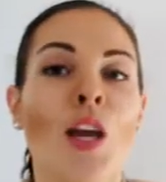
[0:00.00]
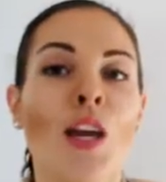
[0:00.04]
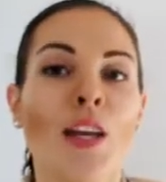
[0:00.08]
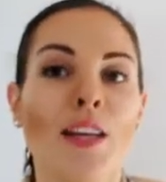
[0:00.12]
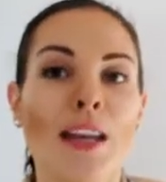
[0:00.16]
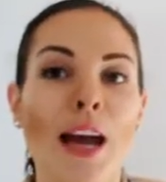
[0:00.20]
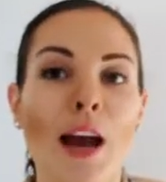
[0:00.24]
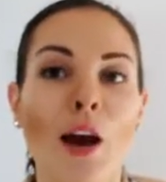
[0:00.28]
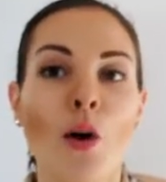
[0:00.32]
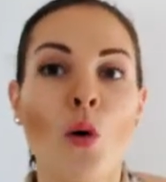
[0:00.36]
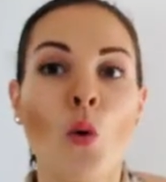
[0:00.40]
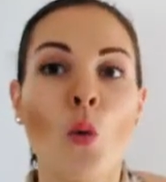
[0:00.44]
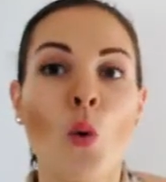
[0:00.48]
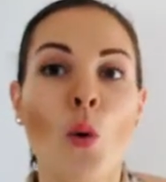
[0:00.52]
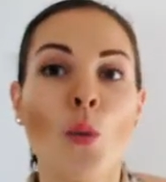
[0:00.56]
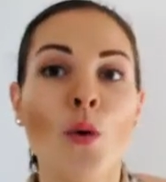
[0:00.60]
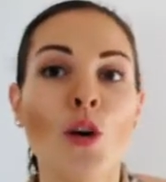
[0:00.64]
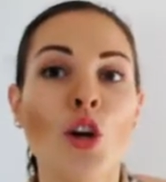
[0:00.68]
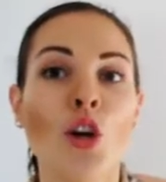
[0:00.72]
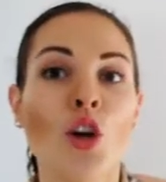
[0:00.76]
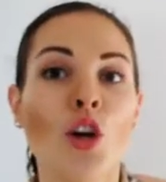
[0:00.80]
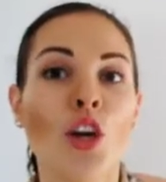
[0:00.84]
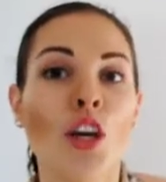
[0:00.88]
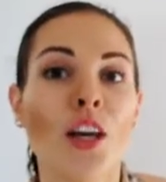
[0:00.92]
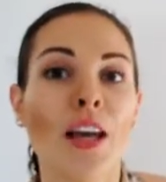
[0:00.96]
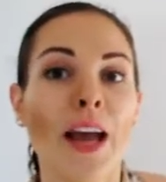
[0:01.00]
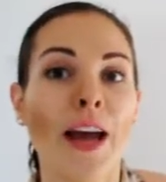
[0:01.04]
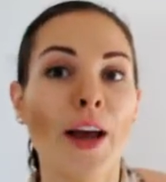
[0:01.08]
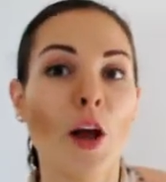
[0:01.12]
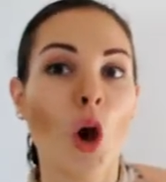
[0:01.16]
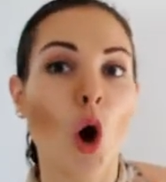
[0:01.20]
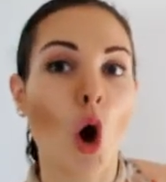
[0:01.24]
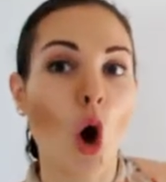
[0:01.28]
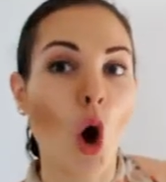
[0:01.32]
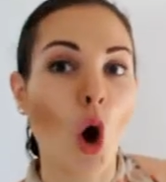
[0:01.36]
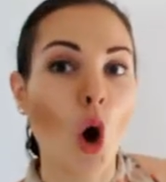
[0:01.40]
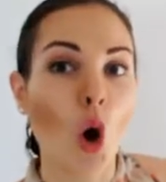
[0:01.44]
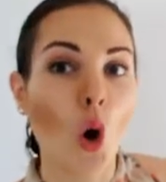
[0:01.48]
Now, when we're looking at
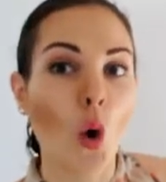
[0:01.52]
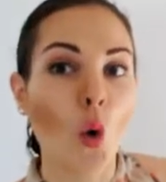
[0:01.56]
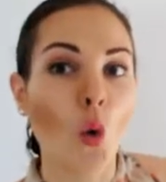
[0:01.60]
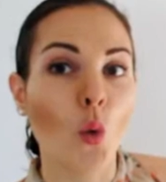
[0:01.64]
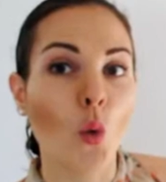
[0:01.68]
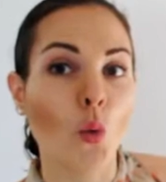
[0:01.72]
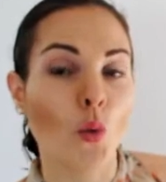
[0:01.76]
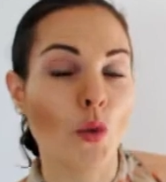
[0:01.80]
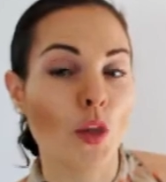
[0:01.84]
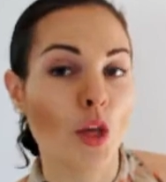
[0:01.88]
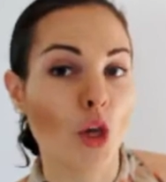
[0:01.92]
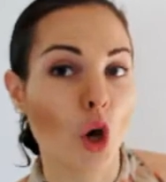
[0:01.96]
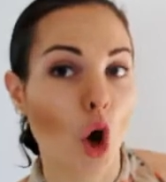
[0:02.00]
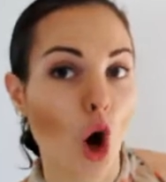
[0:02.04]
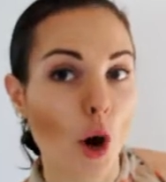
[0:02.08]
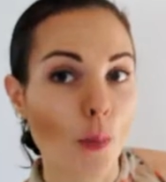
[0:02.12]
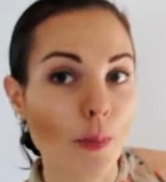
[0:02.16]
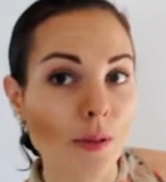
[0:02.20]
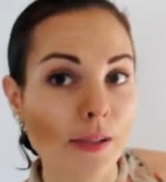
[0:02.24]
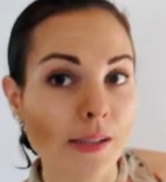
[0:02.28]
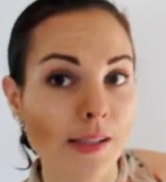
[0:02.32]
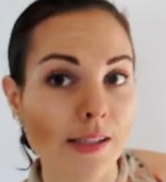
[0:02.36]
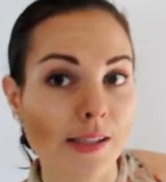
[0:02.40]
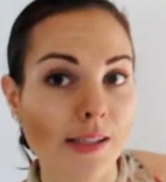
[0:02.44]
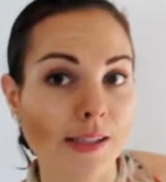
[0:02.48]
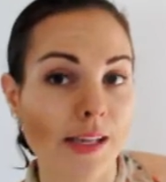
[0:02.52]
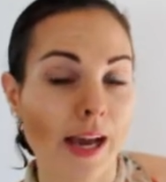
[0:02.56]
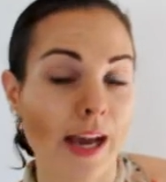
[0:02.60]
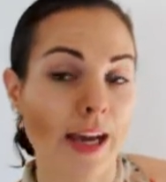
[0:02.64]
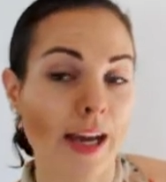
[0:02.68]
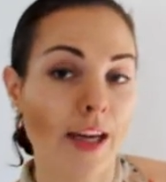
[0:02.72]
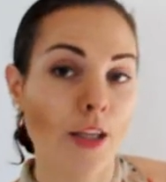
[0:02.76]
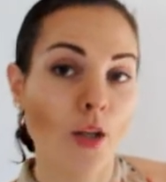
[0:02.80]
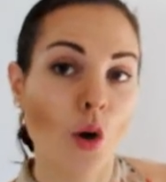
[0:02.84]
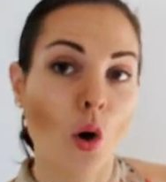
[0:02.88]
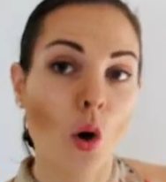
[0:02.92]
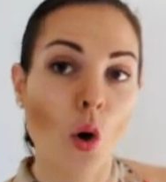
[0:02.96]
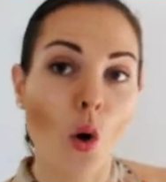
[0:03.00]
O, the opposite
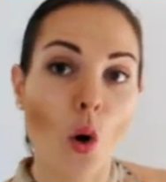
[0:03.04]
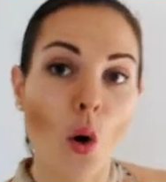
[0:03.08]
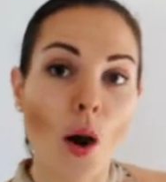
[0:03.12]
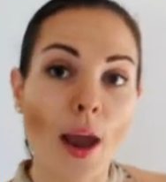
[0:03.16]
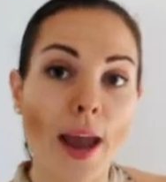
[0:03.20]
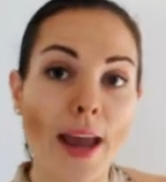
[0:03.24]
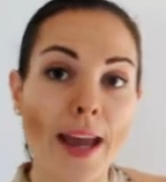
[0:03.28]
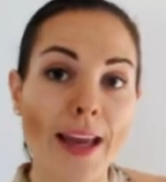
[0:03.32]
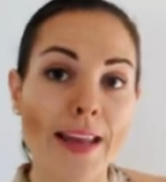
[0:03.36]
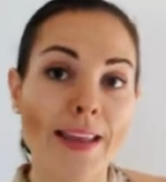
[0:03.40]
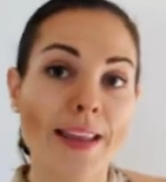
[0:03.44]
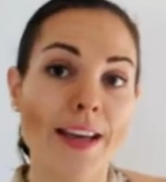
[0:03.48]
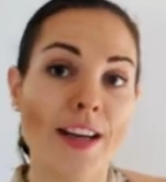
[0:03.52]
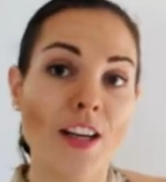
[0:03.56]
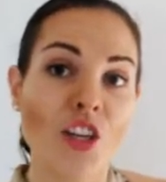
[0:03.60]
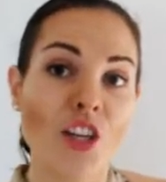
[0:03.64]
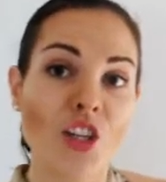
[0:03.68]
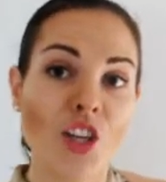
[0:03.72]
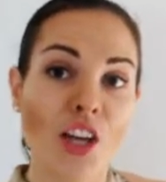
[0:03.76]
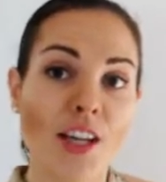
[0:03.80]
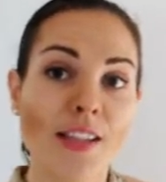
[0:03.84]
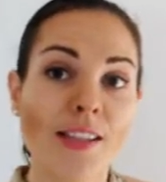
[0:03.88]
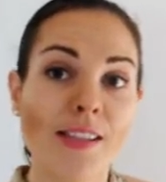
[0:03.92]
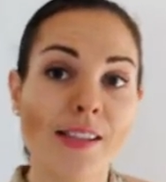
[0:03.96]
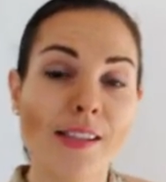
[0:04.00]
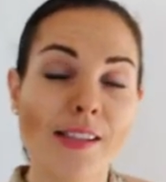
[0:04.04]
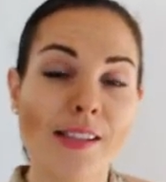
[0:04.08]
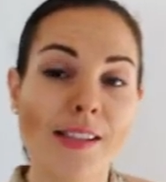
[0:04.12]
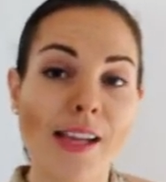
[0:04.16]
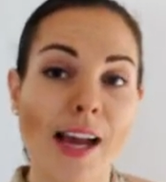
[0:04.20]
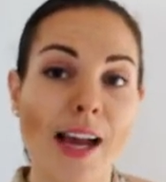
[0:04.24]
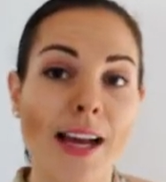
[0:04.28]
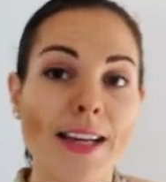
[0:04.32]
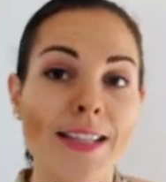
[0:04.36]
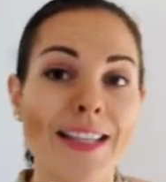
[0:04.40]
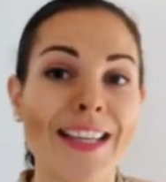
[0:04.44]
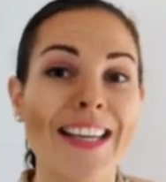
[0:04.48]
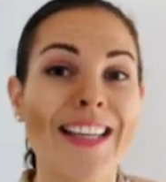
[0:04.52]
side, or A, the adjacent
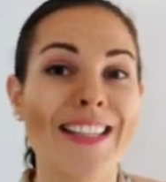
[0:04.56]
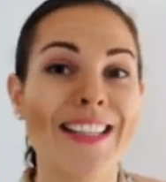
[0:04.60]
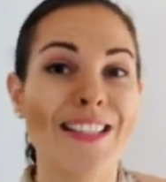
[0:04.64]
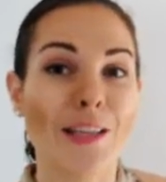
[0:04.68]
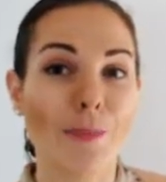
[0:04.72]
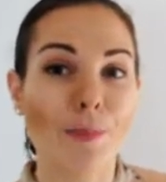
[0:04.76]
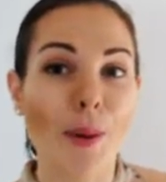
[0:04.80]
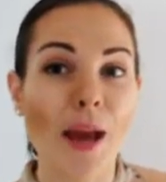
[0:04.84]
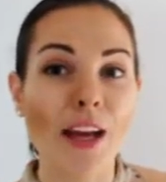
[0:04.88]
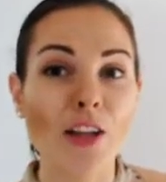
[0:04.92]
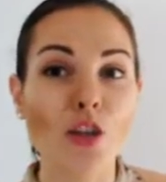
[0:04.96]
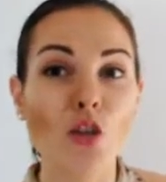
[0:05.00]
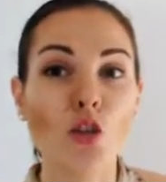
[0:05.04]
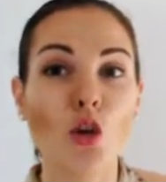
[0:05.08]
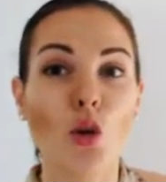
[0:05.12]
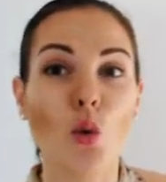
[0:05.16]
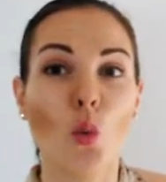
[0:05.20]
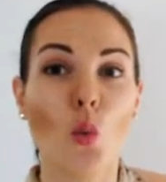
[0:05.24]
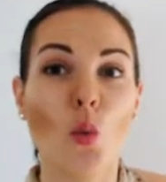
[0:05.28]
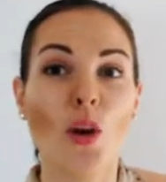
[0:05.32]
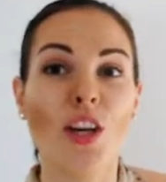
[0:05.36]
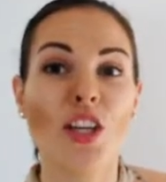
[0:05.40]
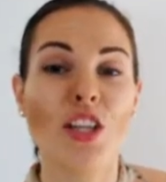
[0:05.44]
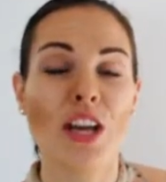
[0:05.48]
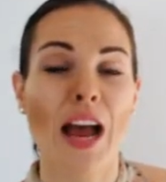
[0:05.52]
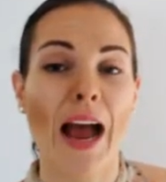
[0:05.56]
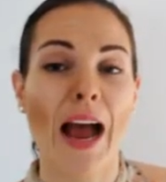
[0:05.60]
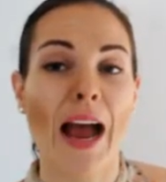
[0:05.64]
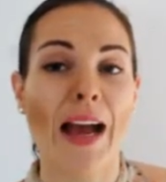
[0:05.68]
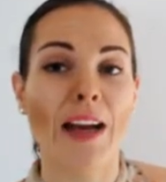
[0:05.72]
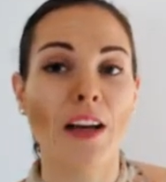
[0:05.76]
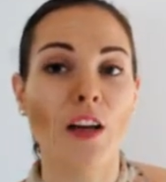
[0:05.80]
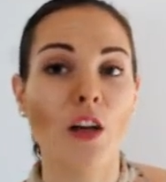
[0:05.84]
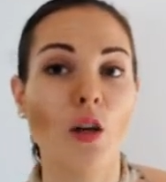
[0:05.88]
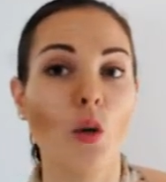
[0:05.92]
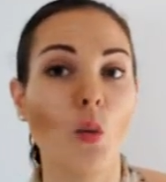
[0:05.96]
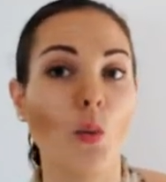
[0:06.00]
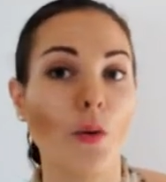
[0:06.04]
side, it depends on which
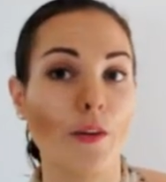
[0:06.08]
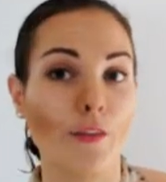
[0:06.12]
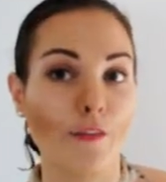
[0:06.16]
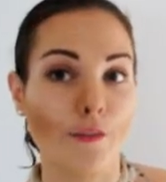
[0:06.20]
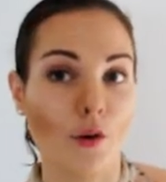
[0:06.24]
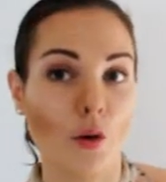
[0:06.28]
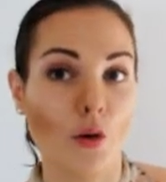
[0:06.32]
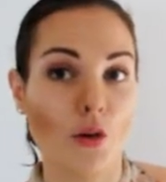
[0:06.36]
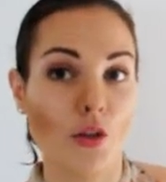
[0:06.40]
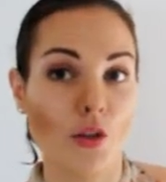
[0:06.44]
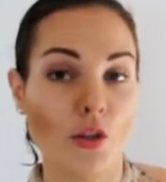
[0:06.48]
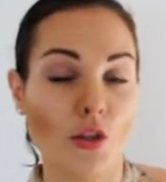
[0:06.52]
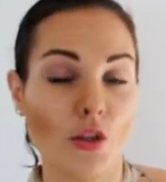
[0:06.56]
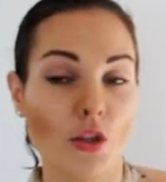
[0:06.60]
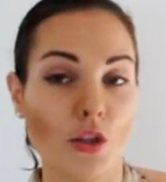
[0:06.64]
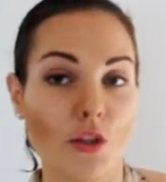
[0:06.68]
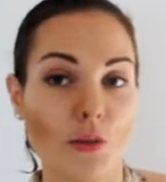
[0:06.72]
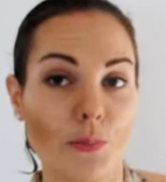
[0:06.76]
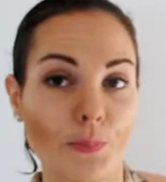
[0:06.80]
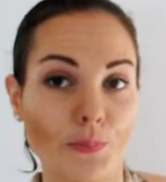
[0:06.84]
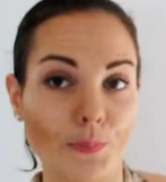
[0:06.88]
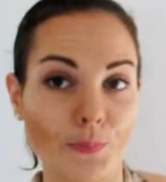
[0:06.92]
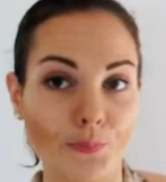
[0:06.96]
angle we focus on.